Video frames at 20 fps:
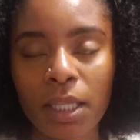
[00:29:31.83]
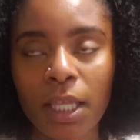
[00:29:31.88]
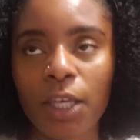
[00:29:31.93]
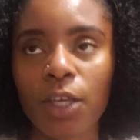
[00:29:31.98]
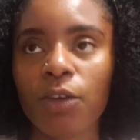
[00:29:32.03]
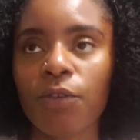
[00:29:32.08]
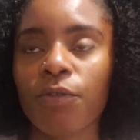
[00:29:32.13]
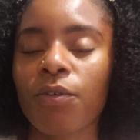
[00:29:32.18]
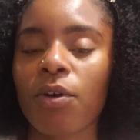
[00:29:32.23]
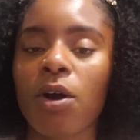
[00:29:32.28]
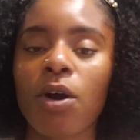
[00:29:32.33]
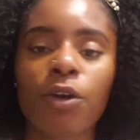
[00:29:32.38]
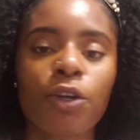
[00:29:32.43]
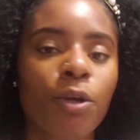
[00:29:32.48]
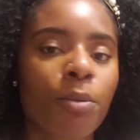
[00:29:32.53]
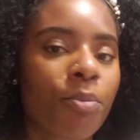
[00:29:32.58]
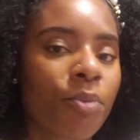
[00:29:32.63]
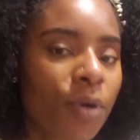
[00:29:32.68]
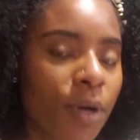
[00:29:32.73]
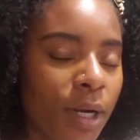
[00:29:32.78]
Thank you for all
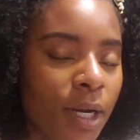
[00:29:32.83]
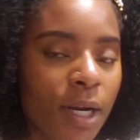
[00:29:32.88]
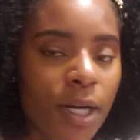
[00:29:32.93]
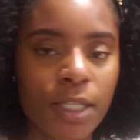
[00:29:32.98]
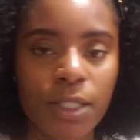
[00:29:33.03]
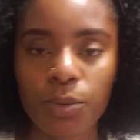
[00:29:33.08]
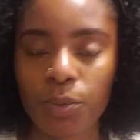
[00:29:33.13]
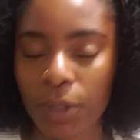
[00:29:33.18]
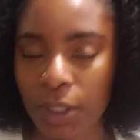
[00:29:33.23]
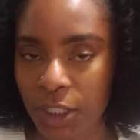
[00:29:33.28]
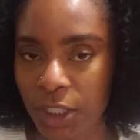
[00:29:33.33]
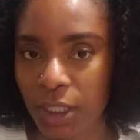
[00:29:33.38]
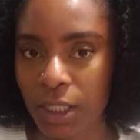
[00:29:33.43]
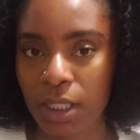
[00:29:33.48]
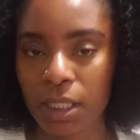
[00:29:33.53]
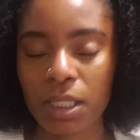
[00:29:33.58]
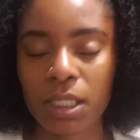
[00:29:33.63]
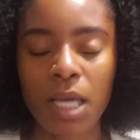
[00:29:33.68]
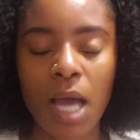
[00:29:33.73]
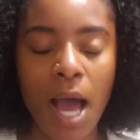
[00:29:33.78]
your prayers,
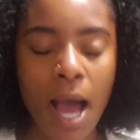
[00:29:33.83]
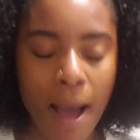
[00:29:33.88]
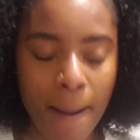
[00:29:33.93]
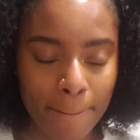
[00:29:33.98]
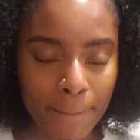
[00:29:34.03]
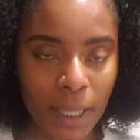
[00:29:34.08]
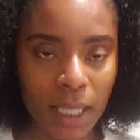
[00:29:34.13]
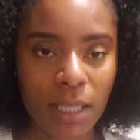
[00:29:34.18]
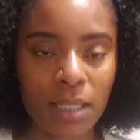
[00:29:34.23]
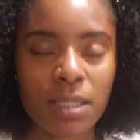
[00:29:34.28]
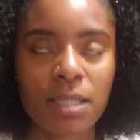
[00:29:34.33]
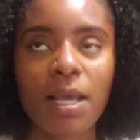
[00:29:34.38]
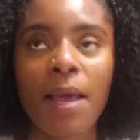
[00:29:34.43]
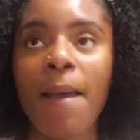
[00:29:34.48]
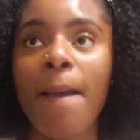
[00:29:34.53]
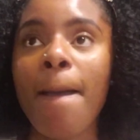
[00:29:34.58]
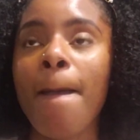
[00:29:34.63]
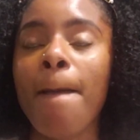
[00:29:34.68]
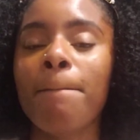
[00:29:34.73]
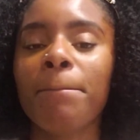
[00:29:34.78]
wishes, comments,
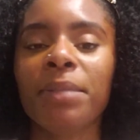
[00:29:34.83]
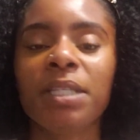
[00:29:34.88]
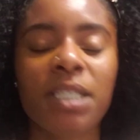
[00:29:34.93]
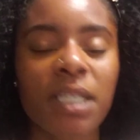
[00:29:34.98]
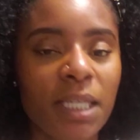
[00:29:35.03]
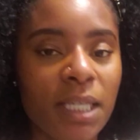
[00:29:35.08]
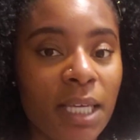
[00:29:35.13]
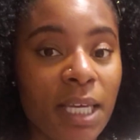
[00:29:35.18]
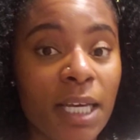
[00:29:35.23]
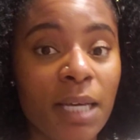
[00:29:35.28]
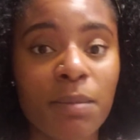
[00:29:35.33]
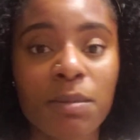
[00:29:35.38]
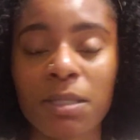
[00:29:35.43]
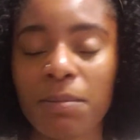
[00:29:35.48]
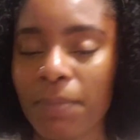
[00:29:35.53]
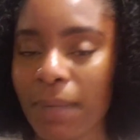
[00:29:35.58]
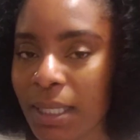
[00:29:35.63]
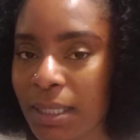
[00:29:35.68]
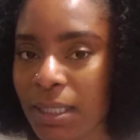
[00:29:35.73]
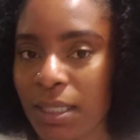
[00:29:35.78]
DMs,
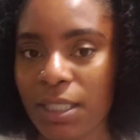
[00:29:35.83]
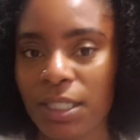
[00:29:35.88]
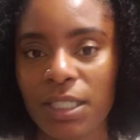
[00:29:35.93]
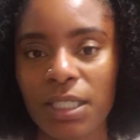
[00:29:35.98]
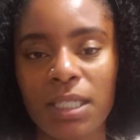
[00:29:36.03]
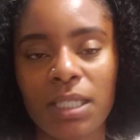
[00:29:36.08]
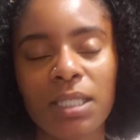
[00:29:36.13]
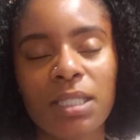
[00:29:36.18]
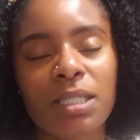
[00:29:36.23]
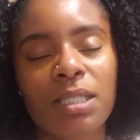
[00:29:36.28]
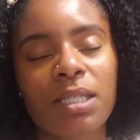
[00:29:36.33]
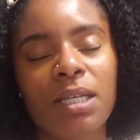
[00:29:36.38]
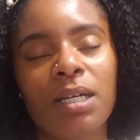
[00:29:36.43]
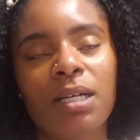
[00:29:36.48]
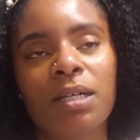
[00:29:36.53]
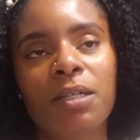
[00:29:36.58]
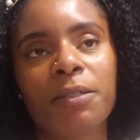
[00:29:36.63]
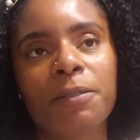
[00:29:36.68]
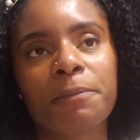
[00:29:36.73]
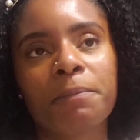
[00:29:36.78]
messages,
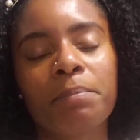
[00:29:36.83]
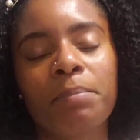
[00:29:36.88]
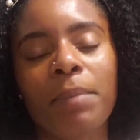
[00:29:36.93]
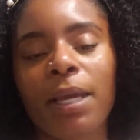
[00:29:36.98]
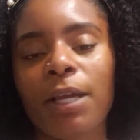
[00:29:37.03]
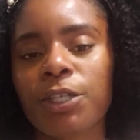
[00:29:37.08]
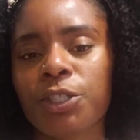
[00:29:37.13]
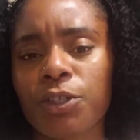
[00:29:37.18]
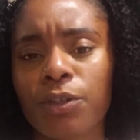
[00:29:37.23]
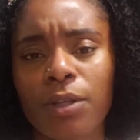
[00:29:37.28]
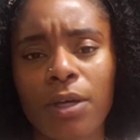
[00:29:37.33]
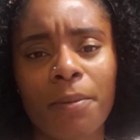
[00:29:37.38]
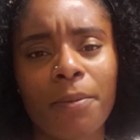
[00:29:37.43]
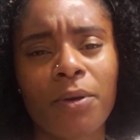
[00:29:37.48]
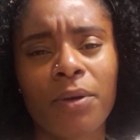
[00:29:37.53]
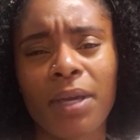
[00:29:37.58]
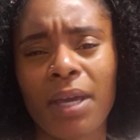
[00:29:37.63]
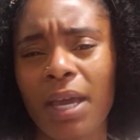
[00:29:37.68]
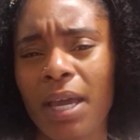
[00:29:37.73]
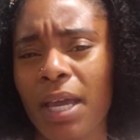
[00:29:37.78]
making sure that I'm
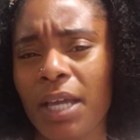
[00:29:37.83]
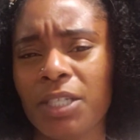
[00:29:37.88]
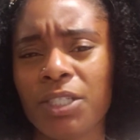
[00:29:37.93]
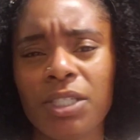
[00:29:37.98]
okay.